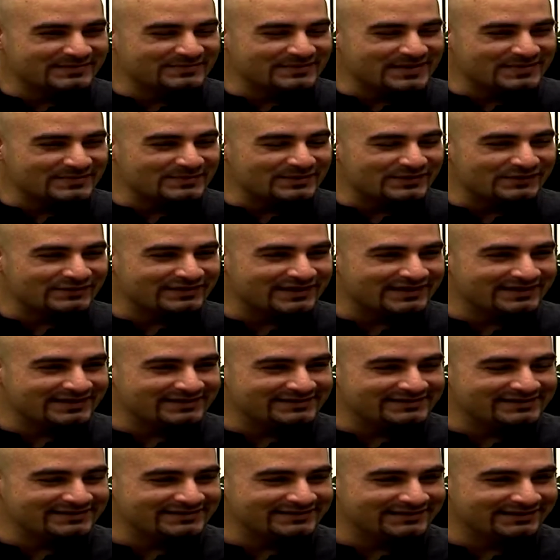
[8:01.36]
being a member of the
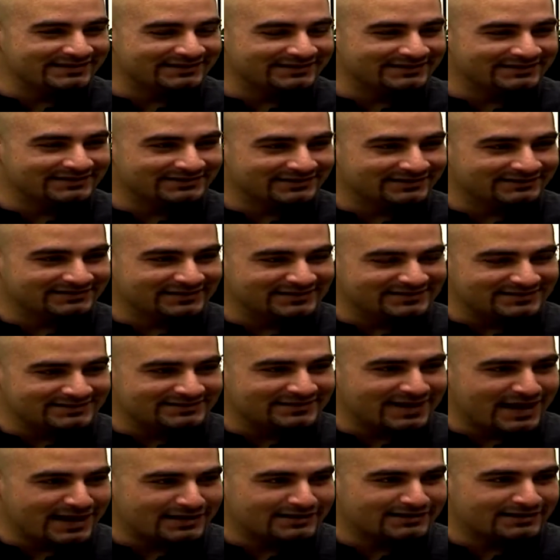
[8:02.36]
NAC,
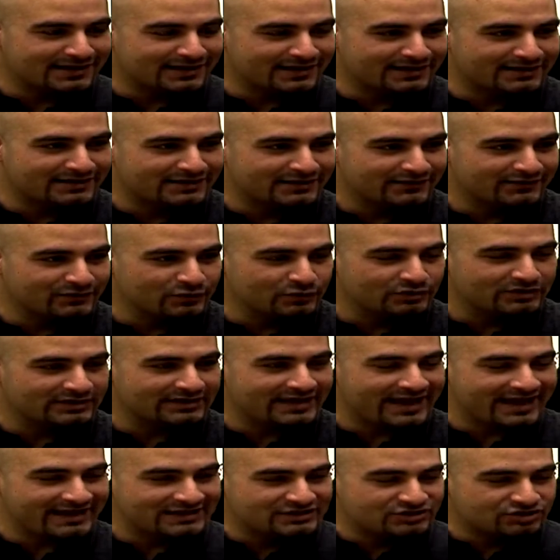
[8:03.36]
doesn't that give
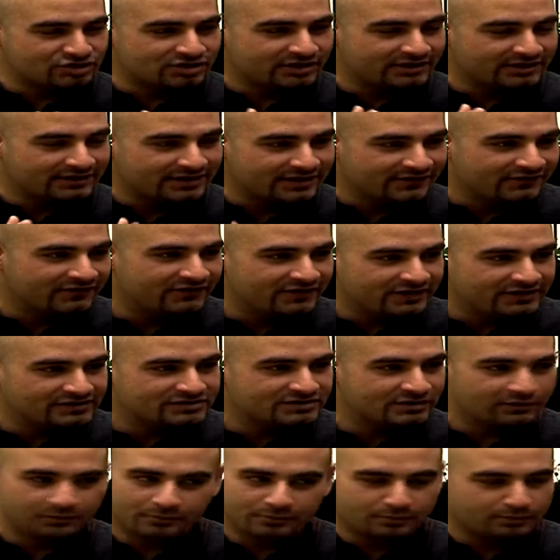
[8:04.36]
you extra
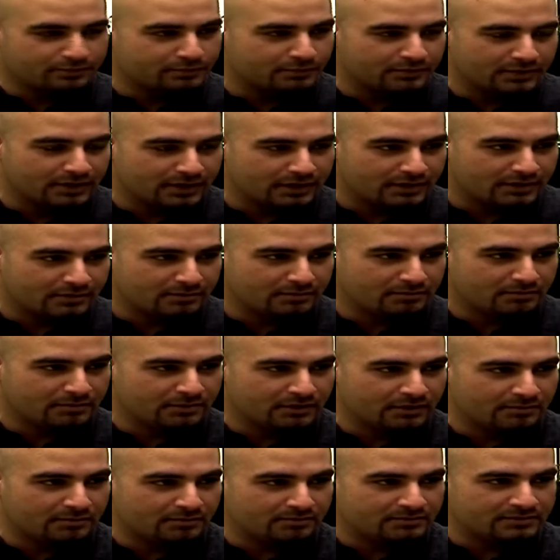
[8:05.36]
leverage,
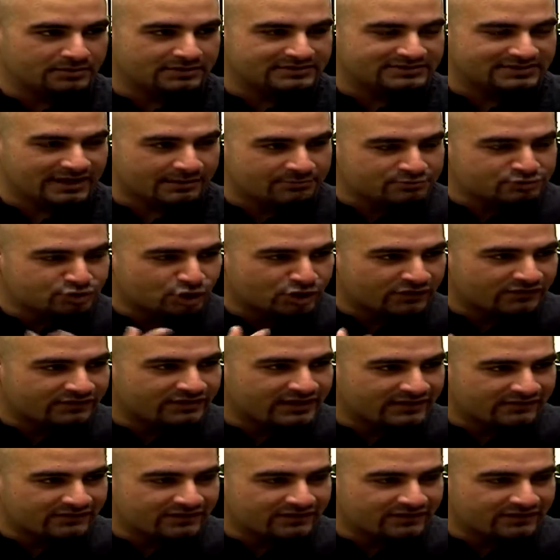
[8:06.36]
some sort of